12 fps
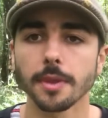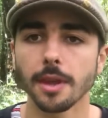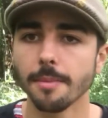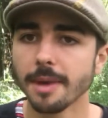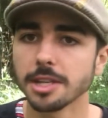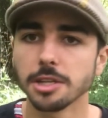
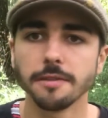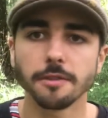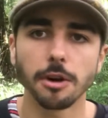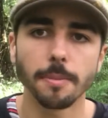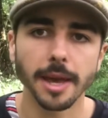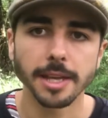imagine you've
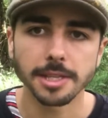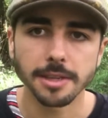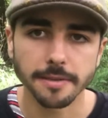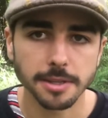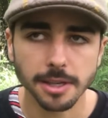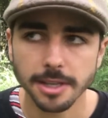got a painting
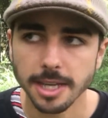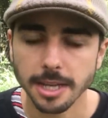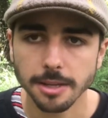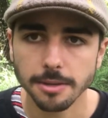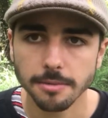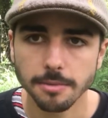which is like
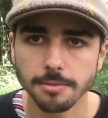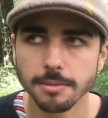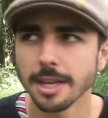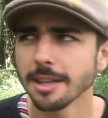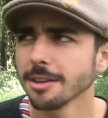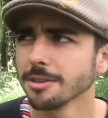
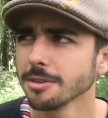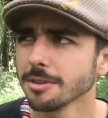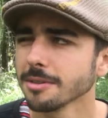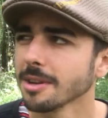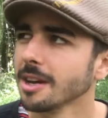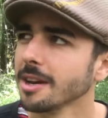
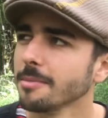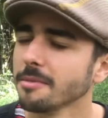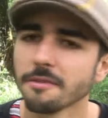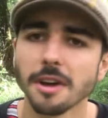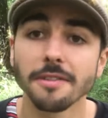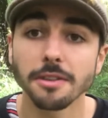
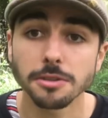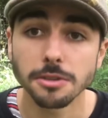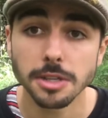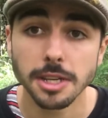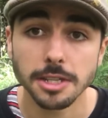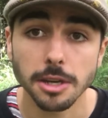
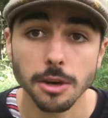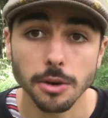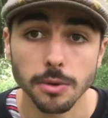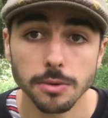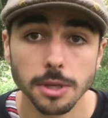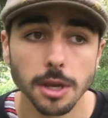500 years
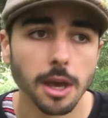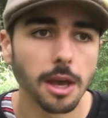old.